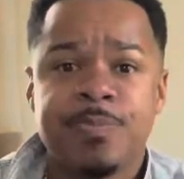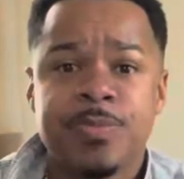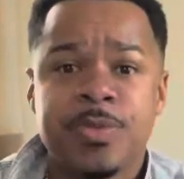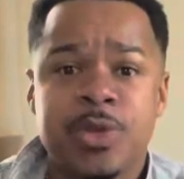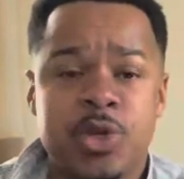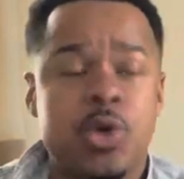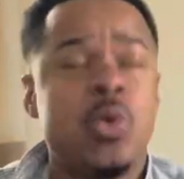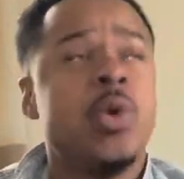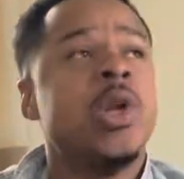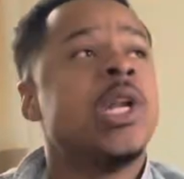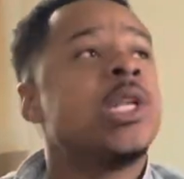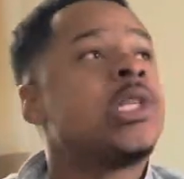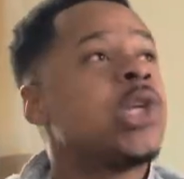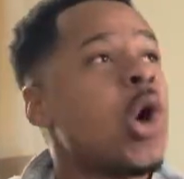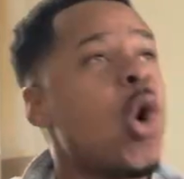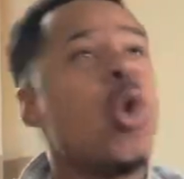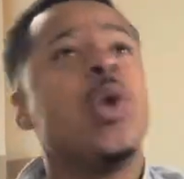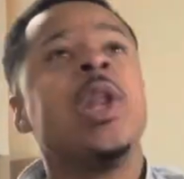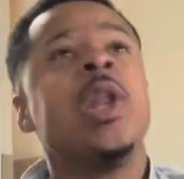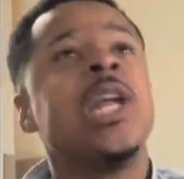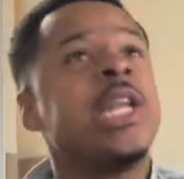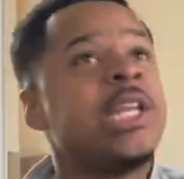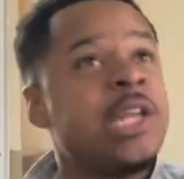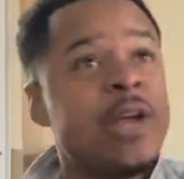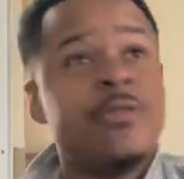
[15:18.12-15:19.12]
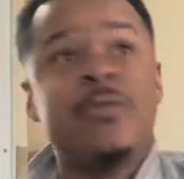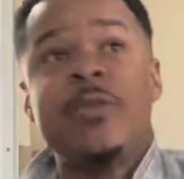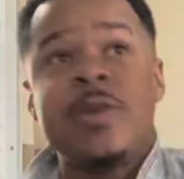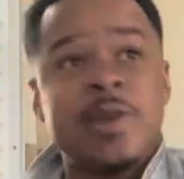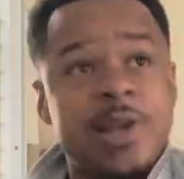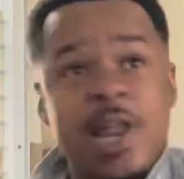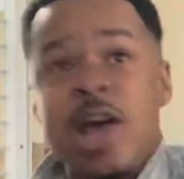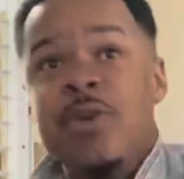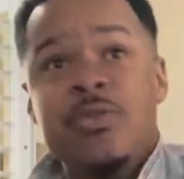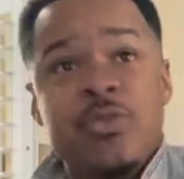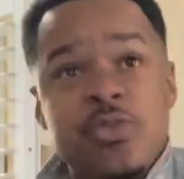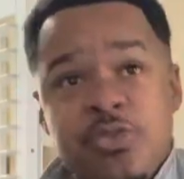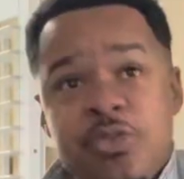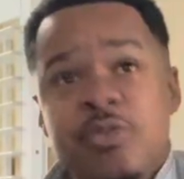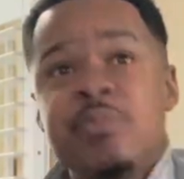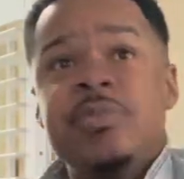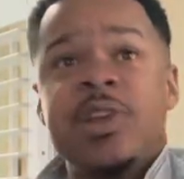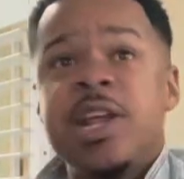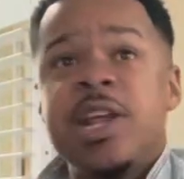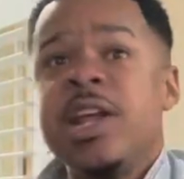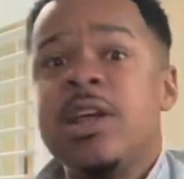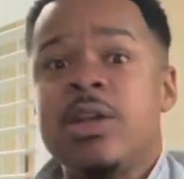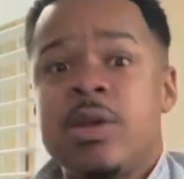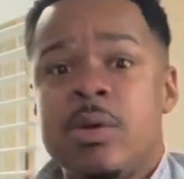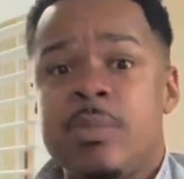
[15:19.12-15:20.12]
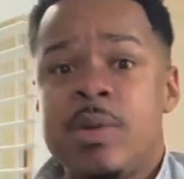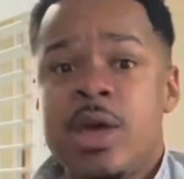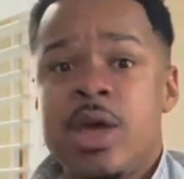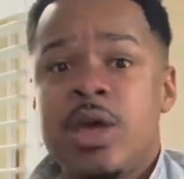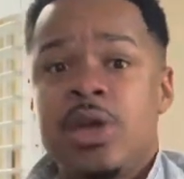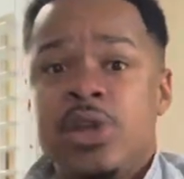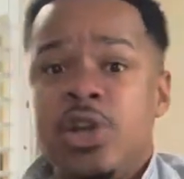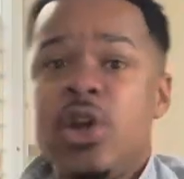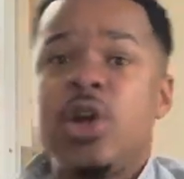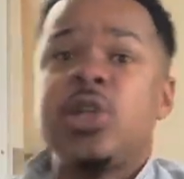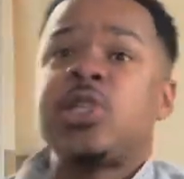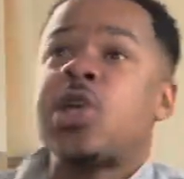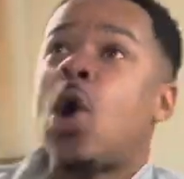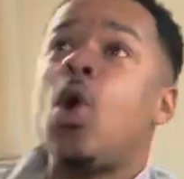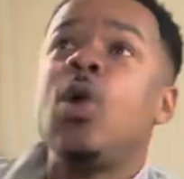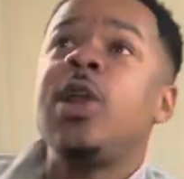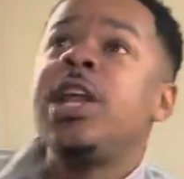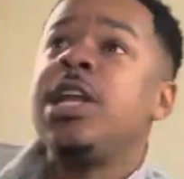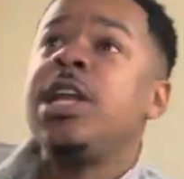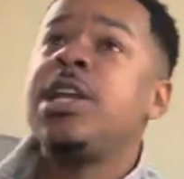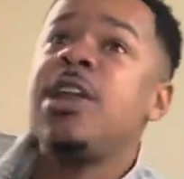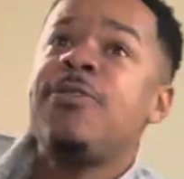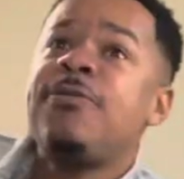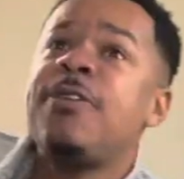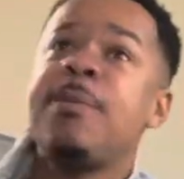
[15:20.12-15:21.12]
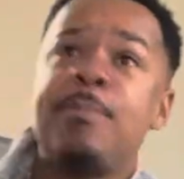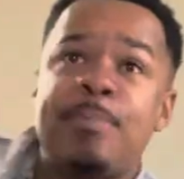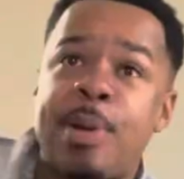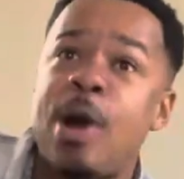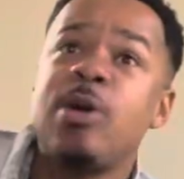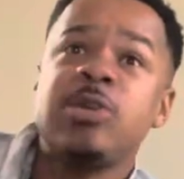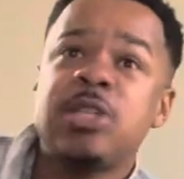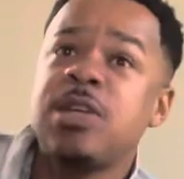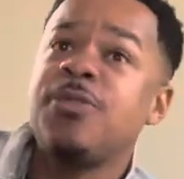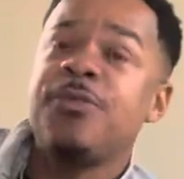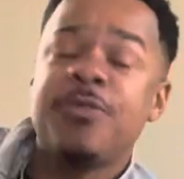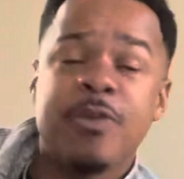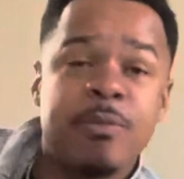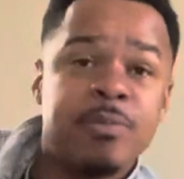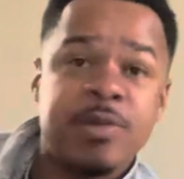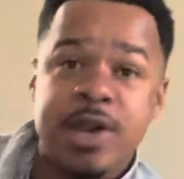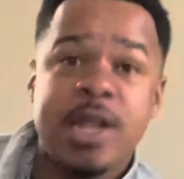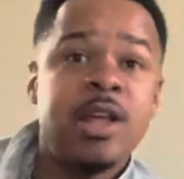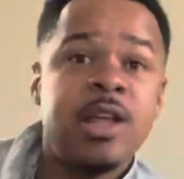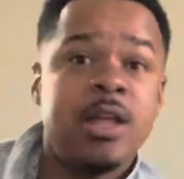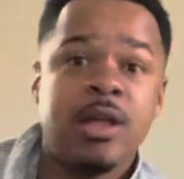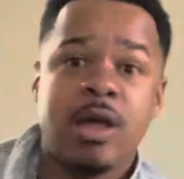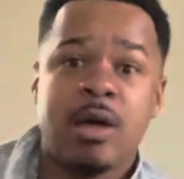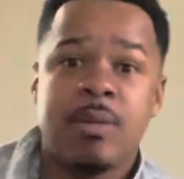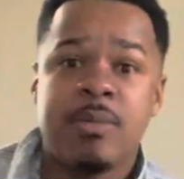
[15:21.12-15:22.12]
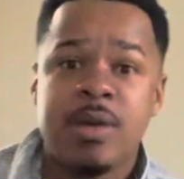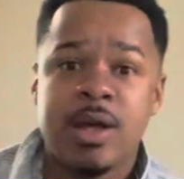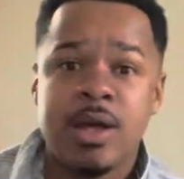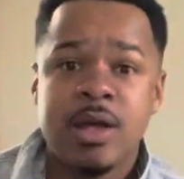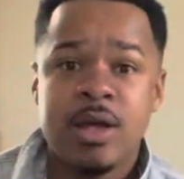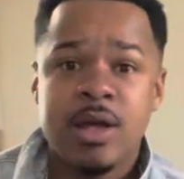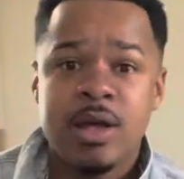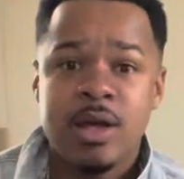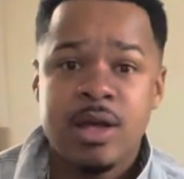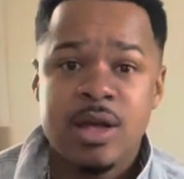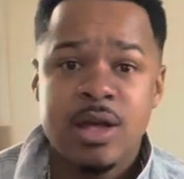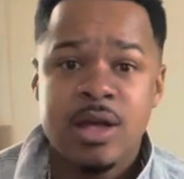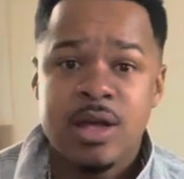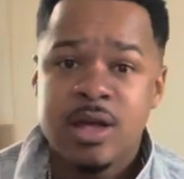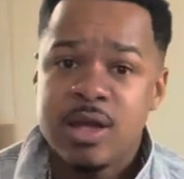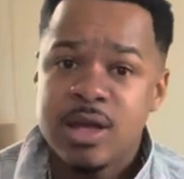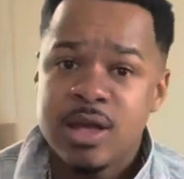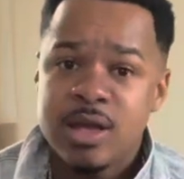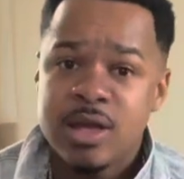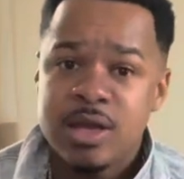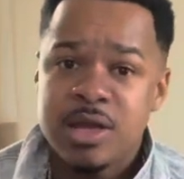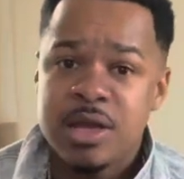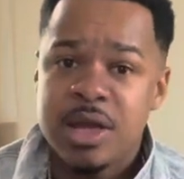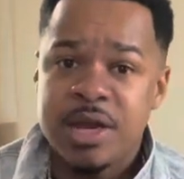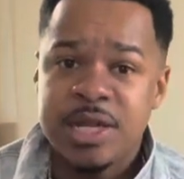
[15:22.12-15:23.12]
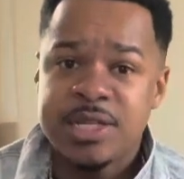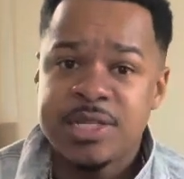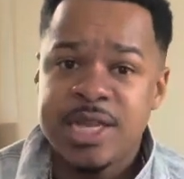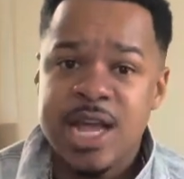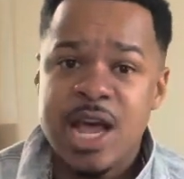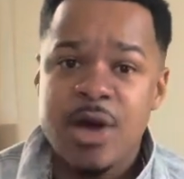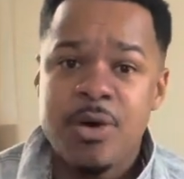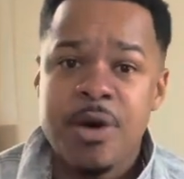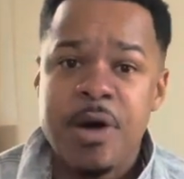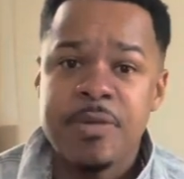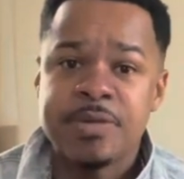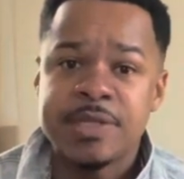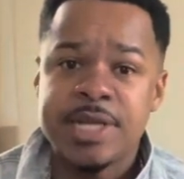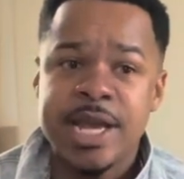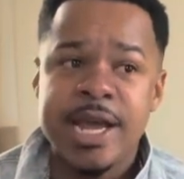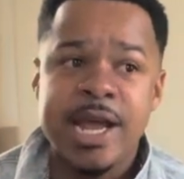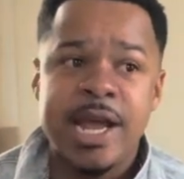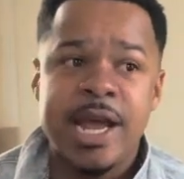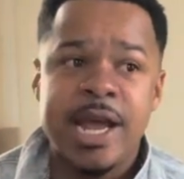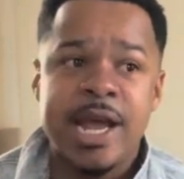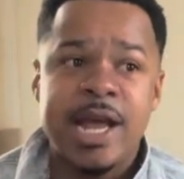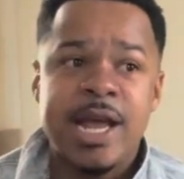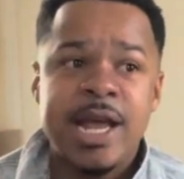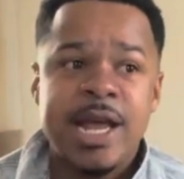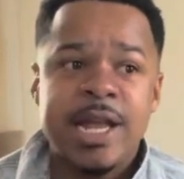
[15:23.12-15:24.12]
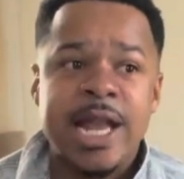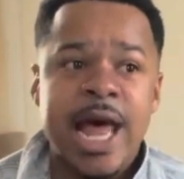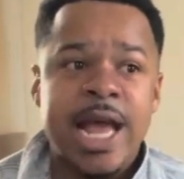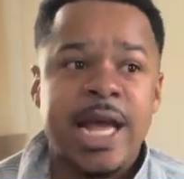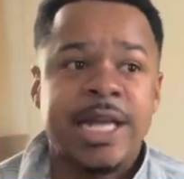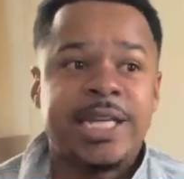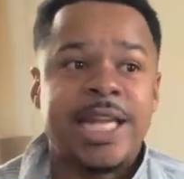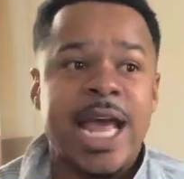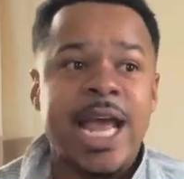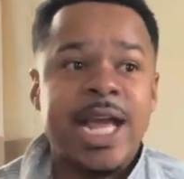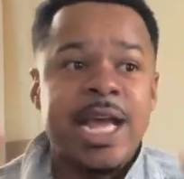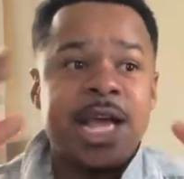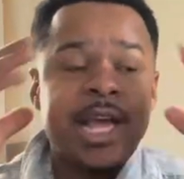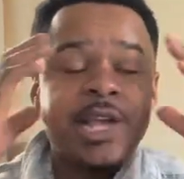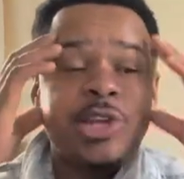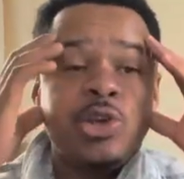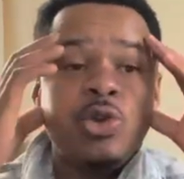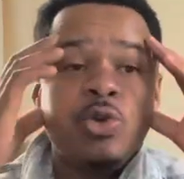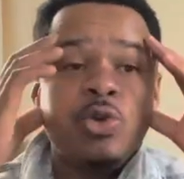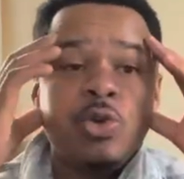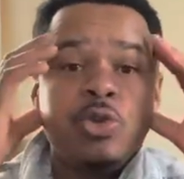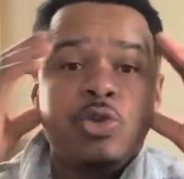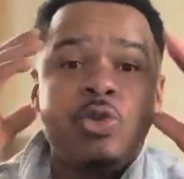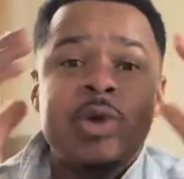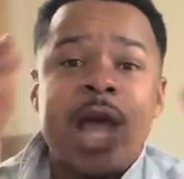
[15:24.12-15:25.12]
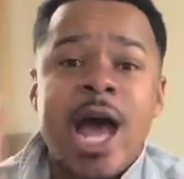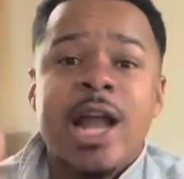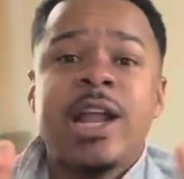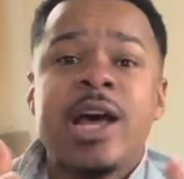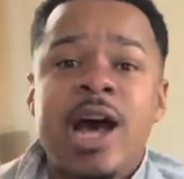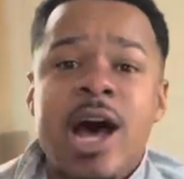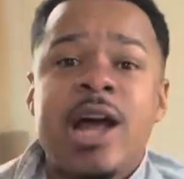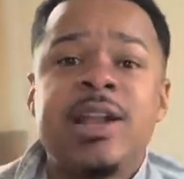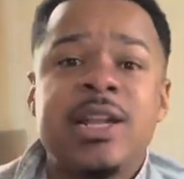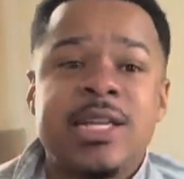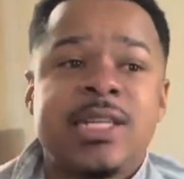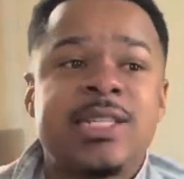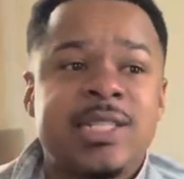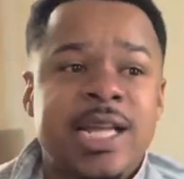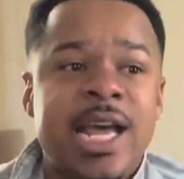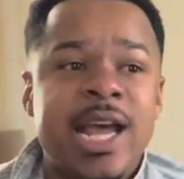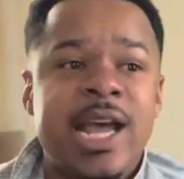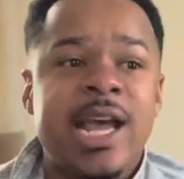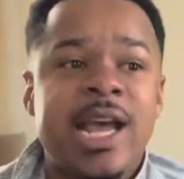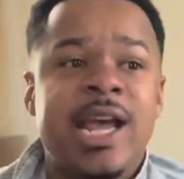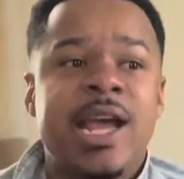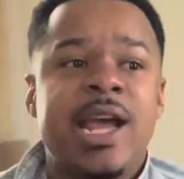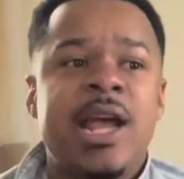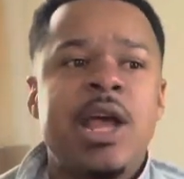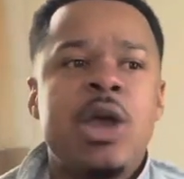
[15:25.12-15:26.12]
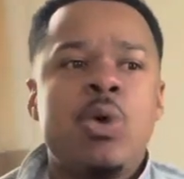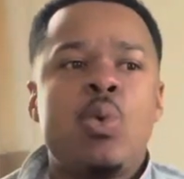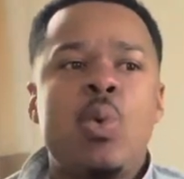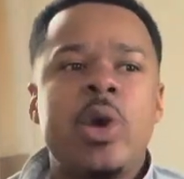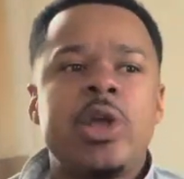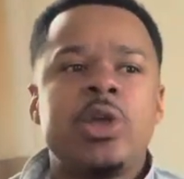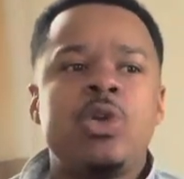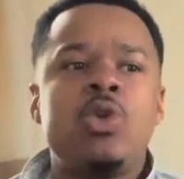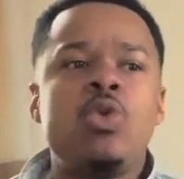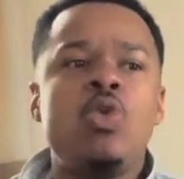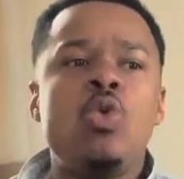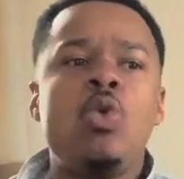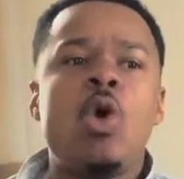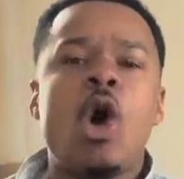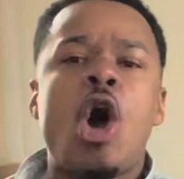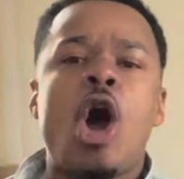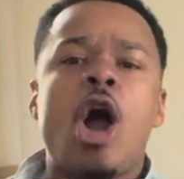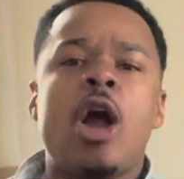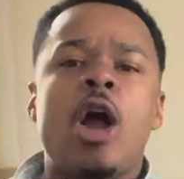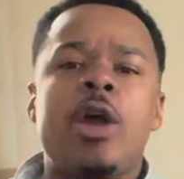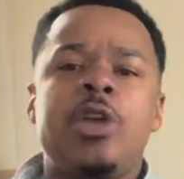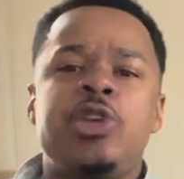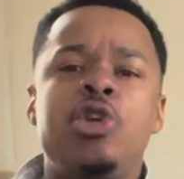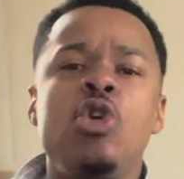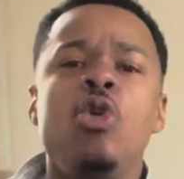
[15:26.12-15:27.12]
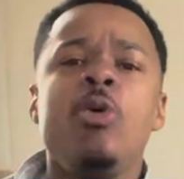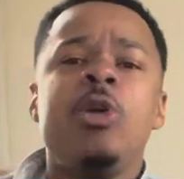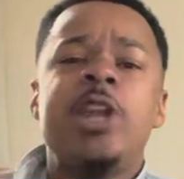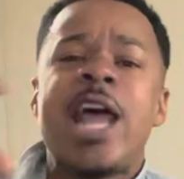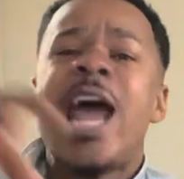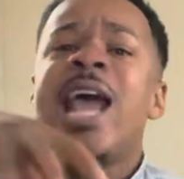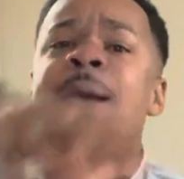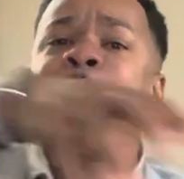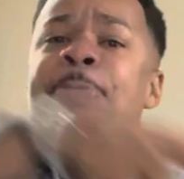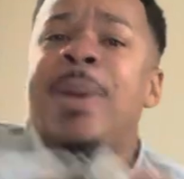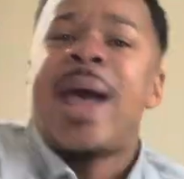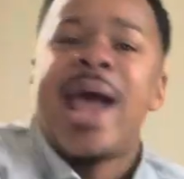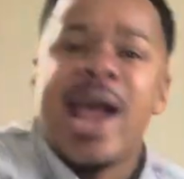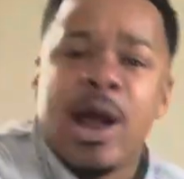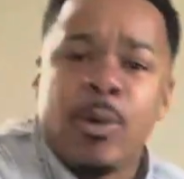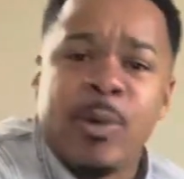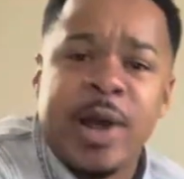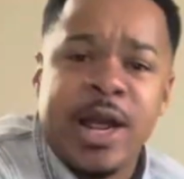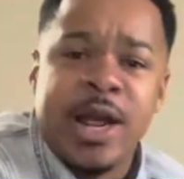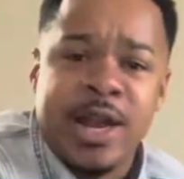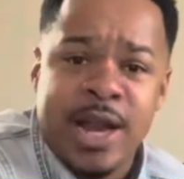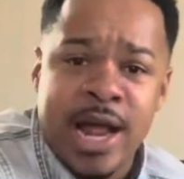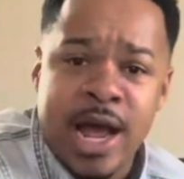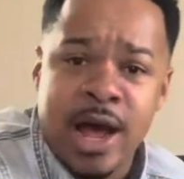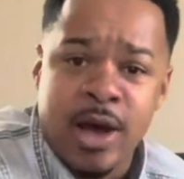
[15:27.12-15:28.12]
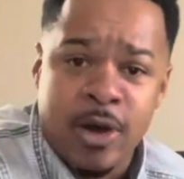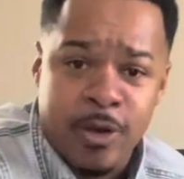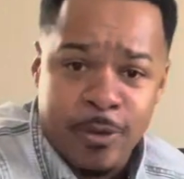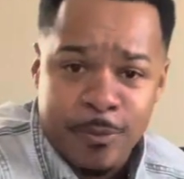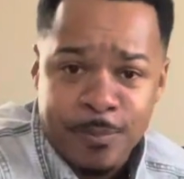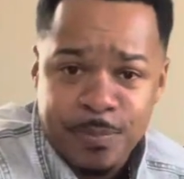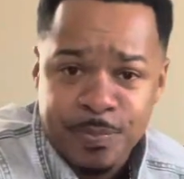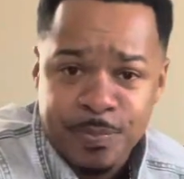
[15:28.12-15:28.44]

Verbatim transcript: You're in a totally different level from them. You're a totally different person from them. You understand what I'm saying? Like they, you, you gotta understand when you are you they parent now.